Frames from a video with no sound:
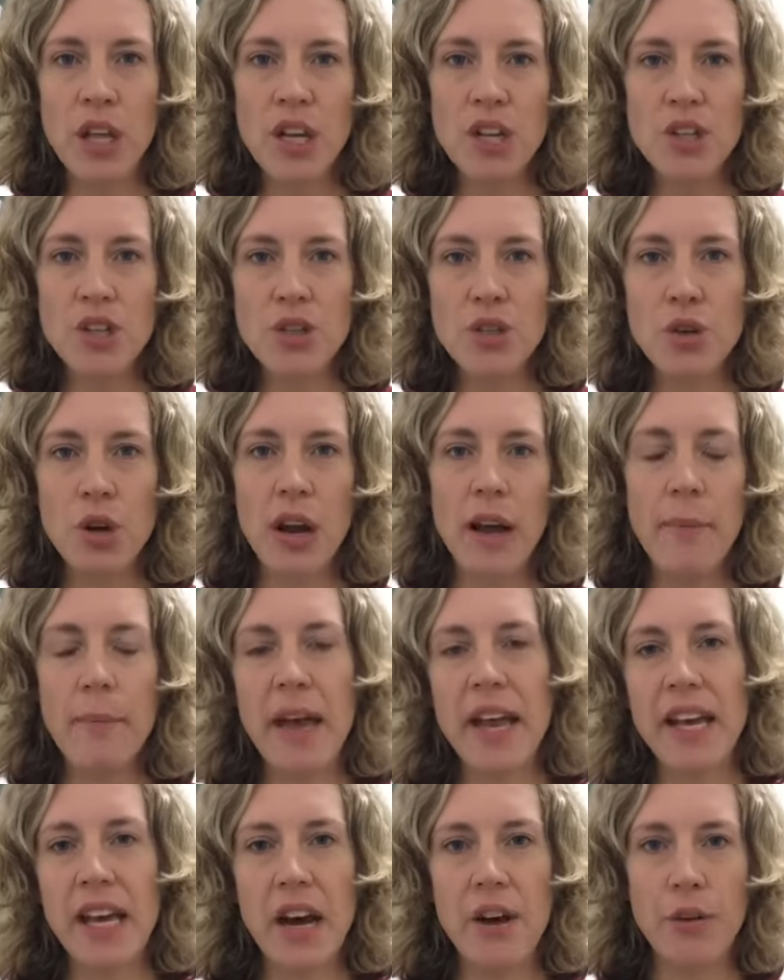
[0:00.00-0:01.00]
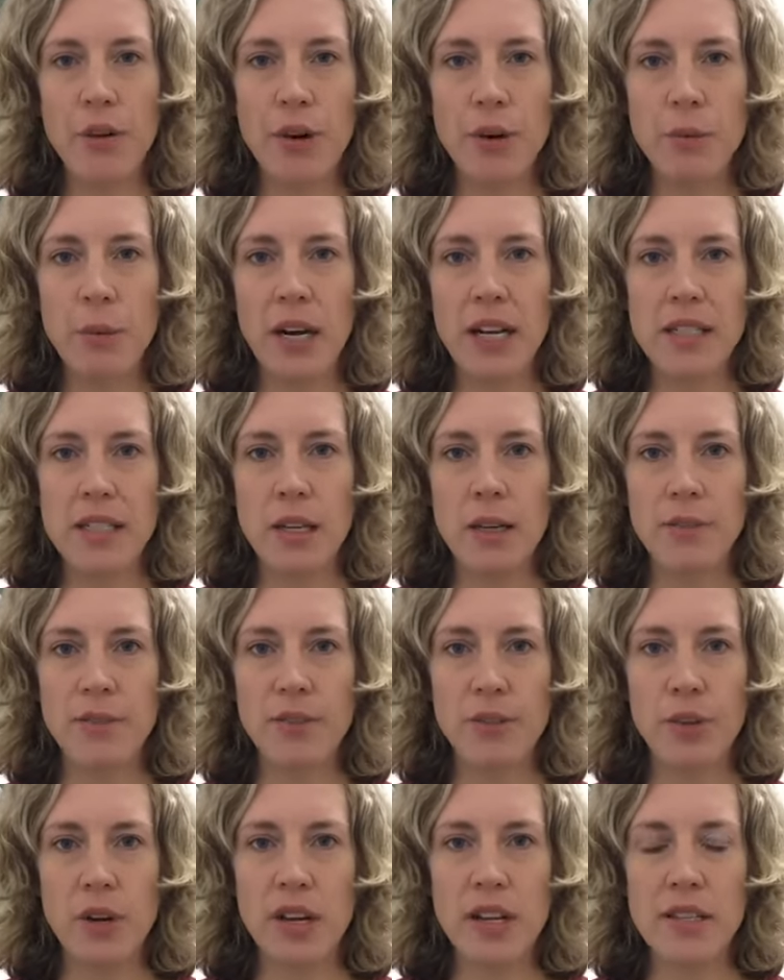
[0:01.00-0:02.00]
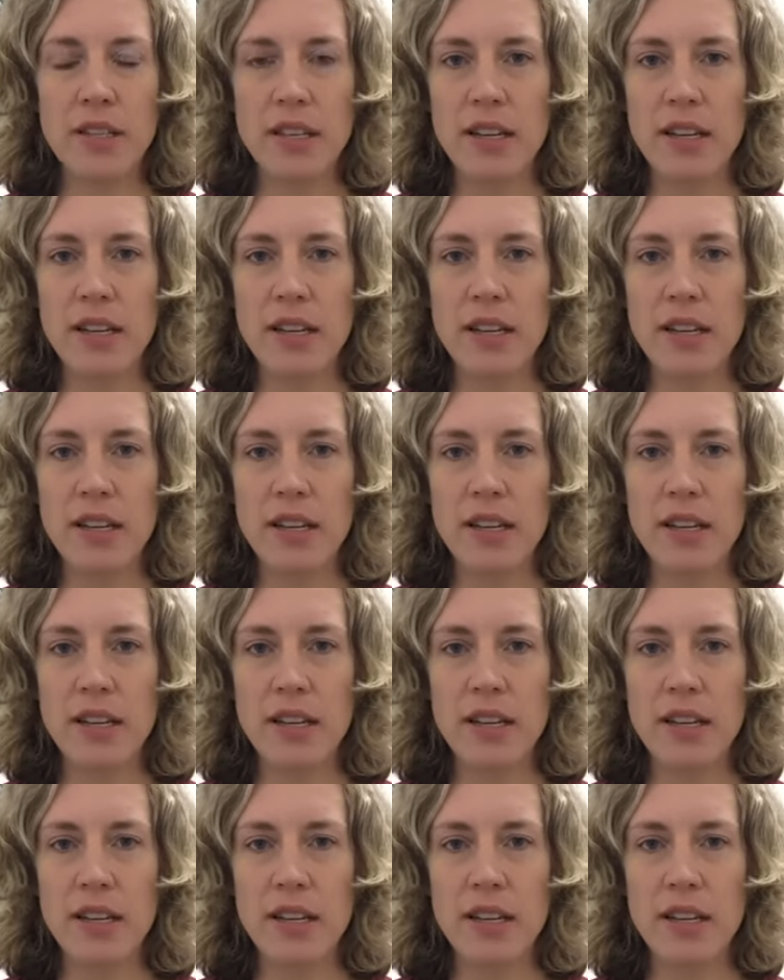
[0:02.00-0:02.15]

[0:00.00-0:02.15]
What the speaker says: to try and make our own minds up for us.